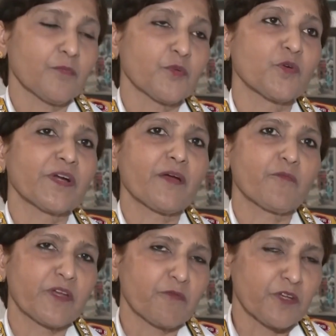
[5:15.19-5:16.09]
program,
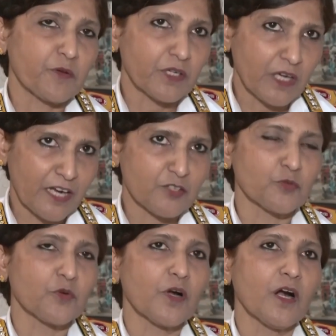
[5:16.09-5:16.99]
where we had
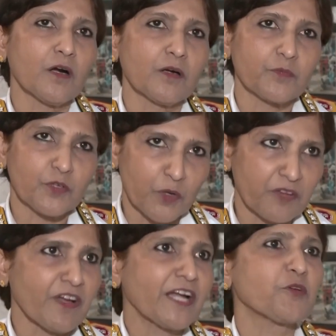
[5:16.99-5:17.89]
to,
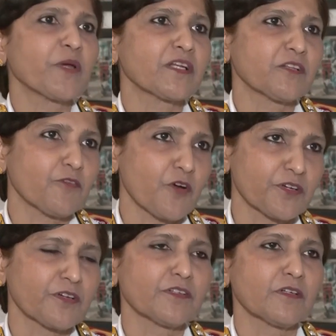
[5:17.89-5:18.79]
evacuate the
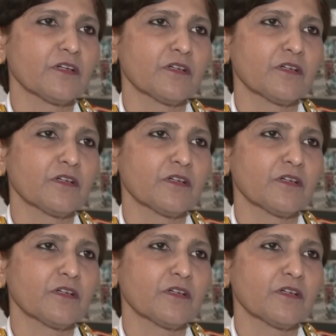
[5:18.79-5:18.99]
foreign,